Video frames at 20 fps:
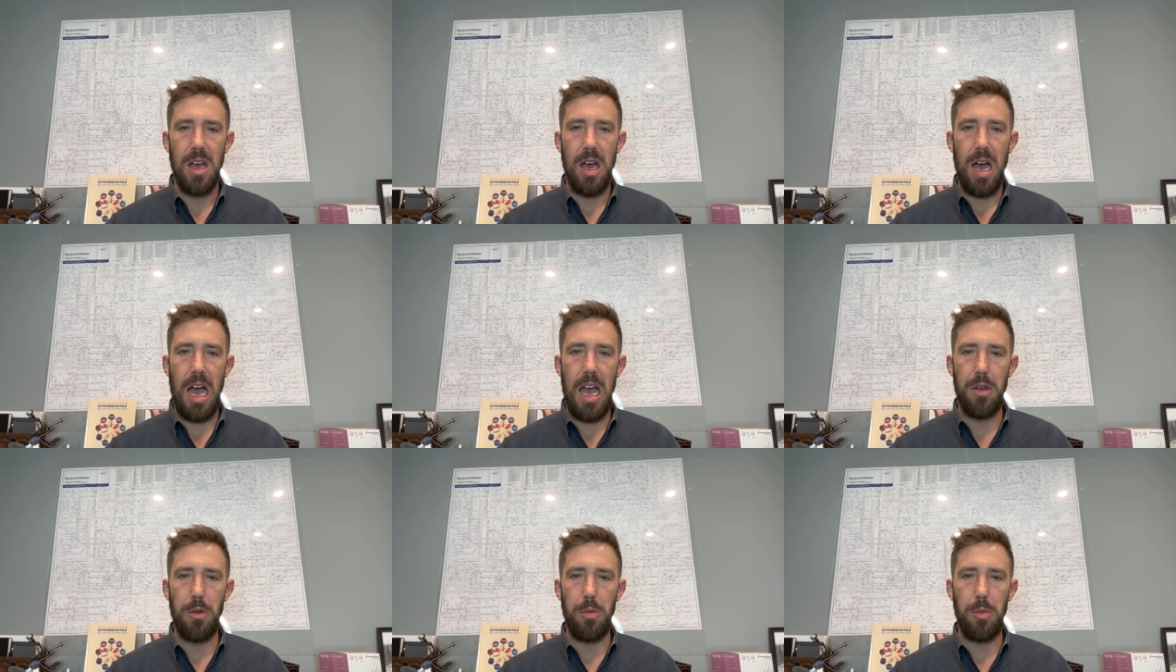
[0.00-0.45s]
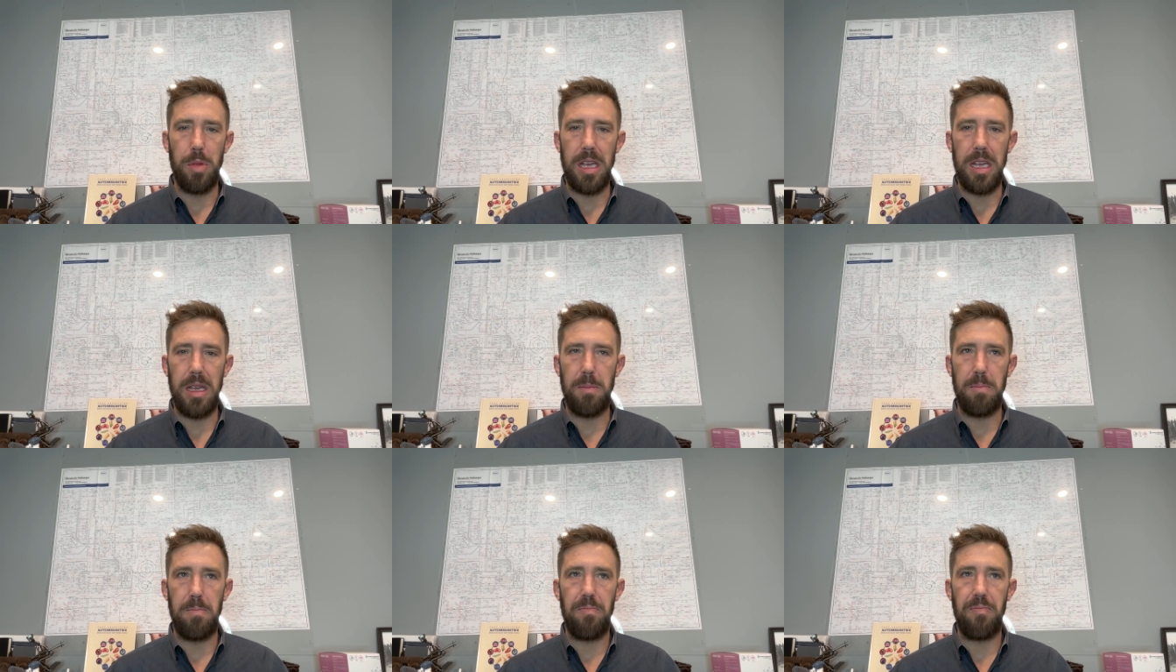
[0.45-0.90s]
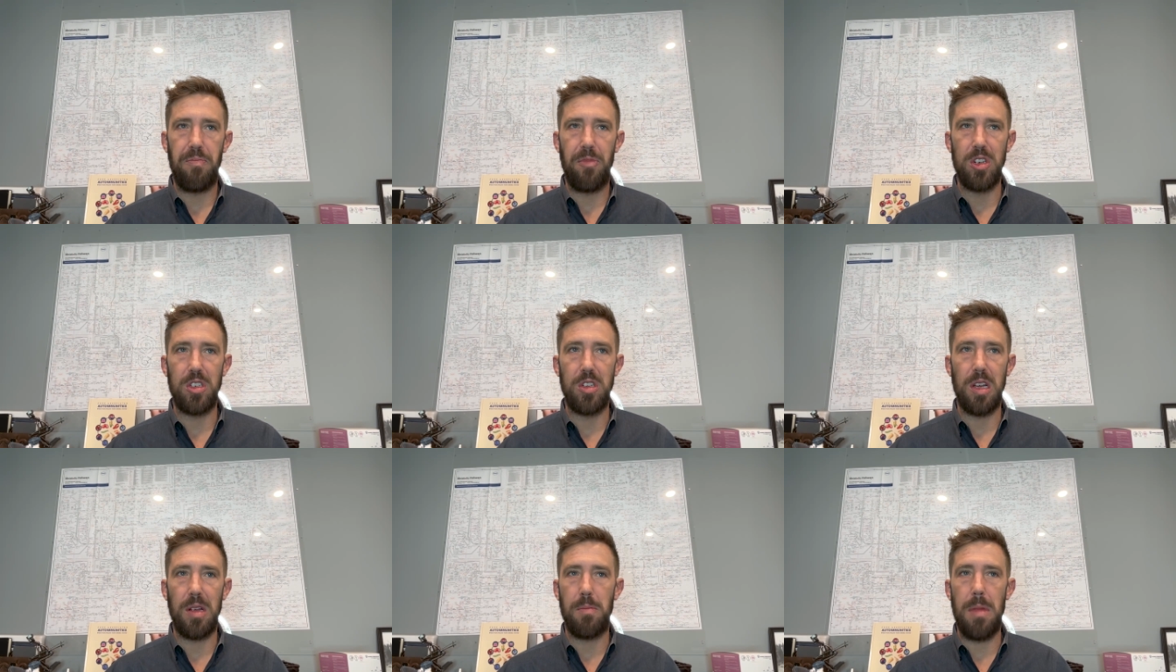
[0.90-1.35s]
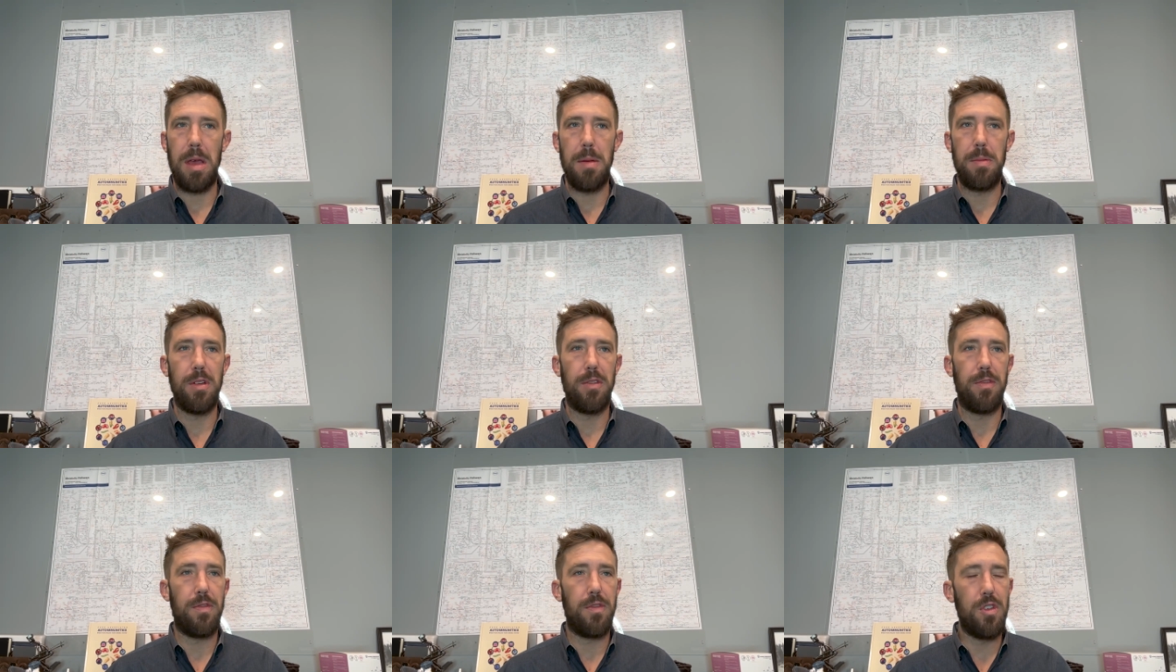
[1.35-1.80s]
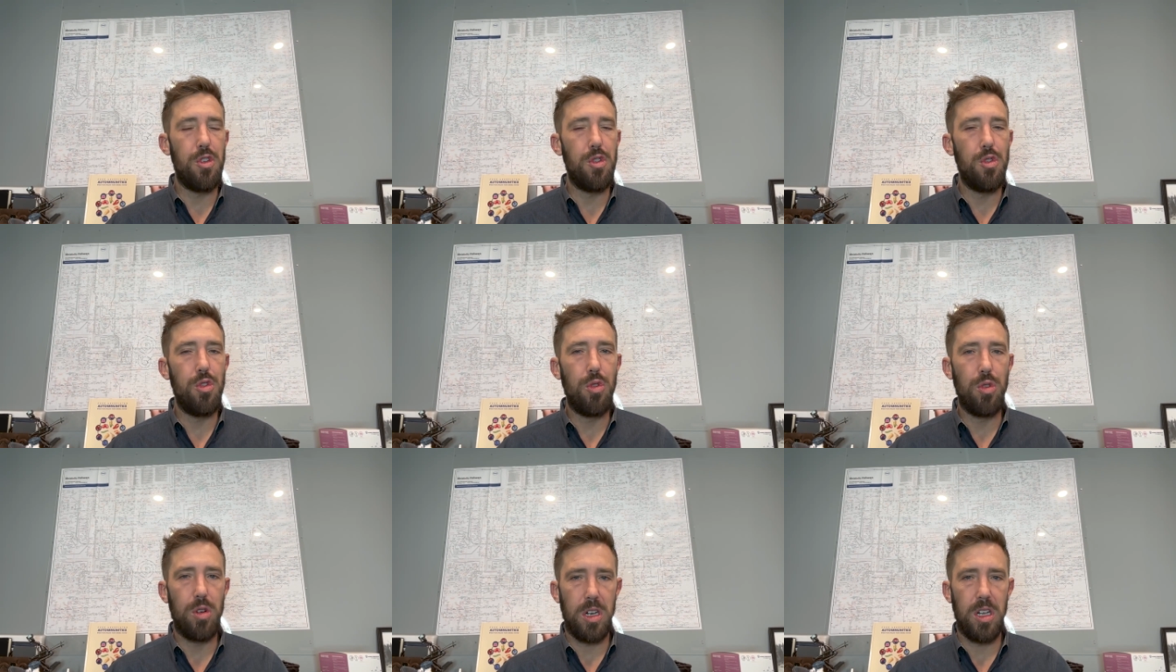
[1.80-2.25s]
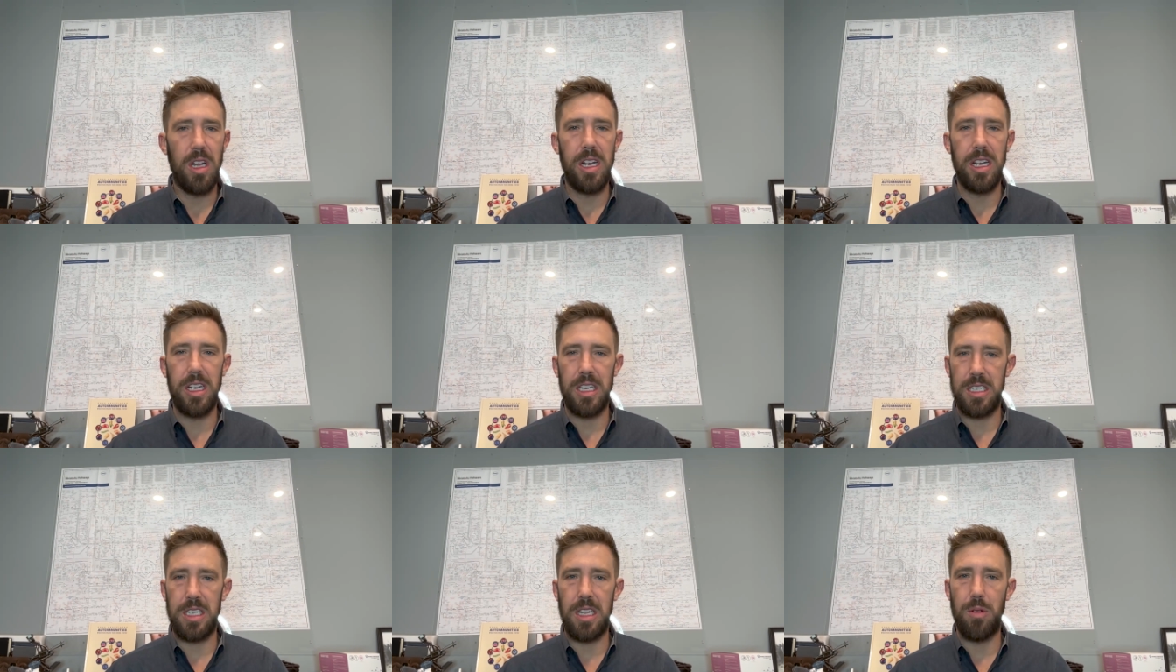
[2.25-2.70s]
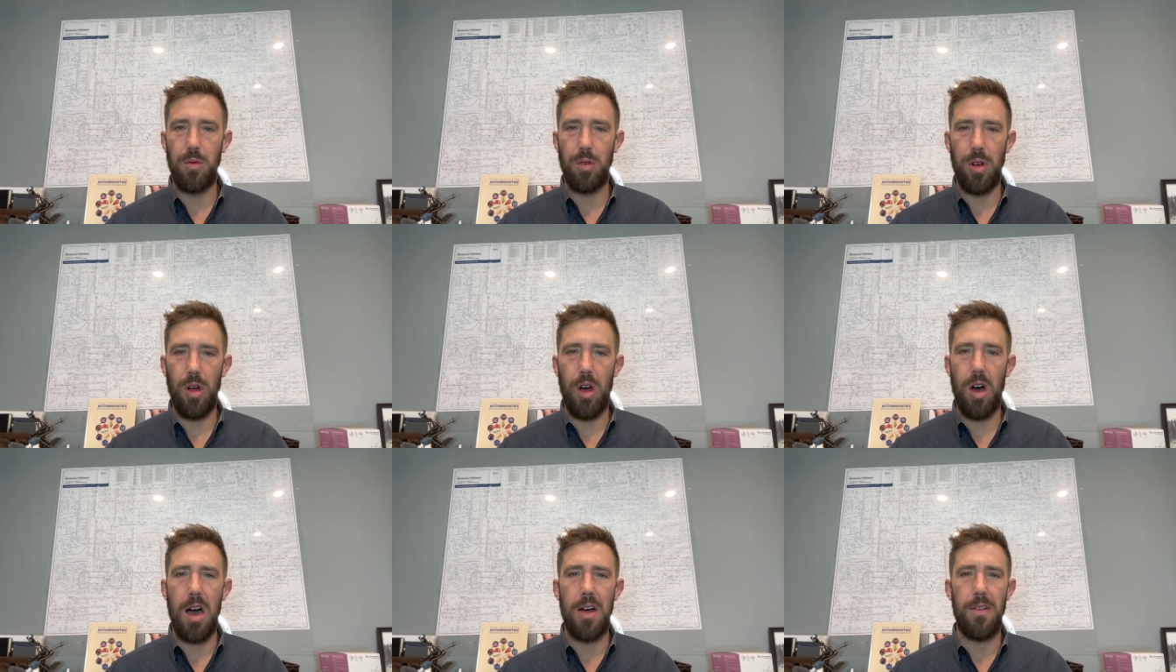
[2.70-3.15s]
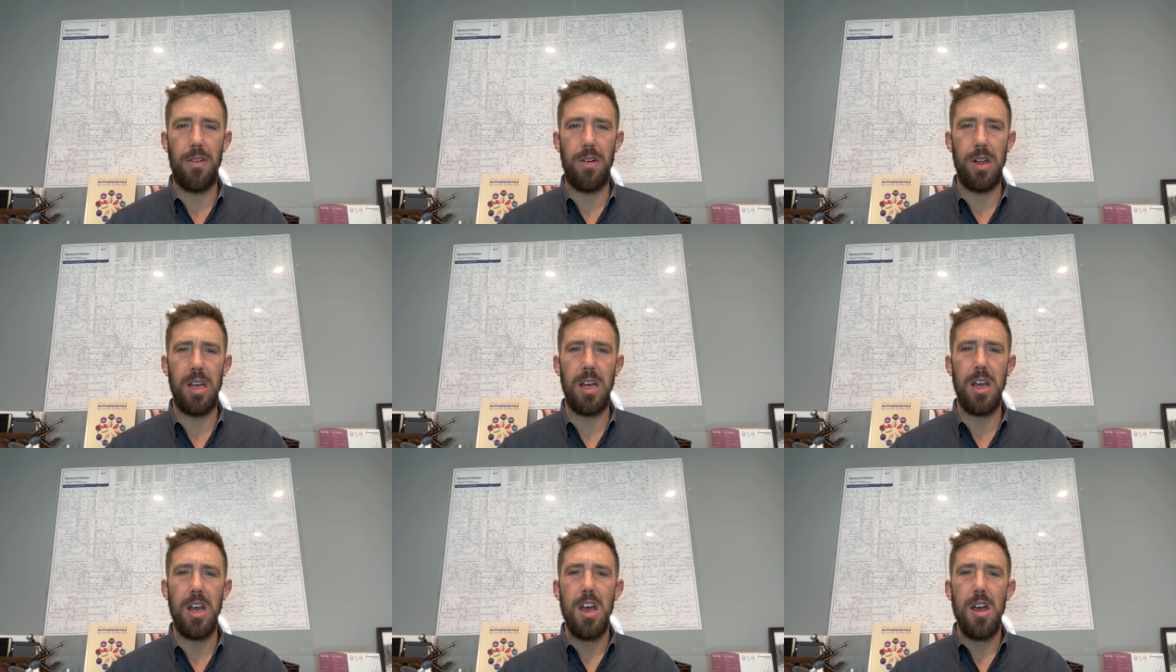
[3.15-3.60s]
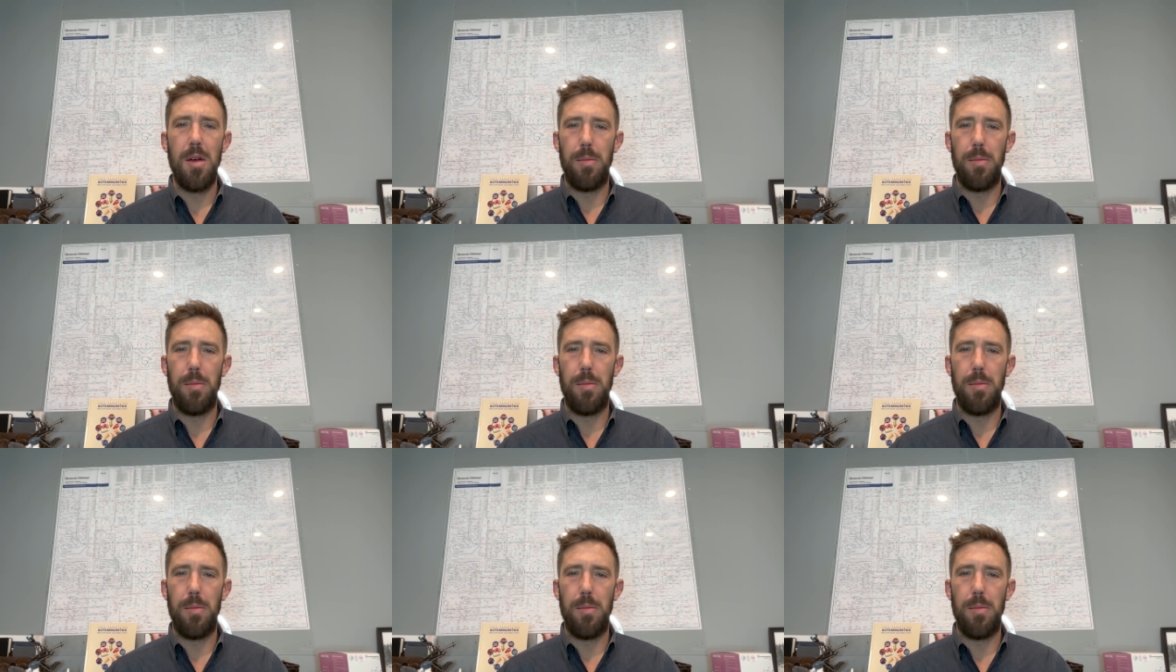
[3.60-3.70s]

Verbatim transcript: it would be there's like maybe a few clinics that would offer it,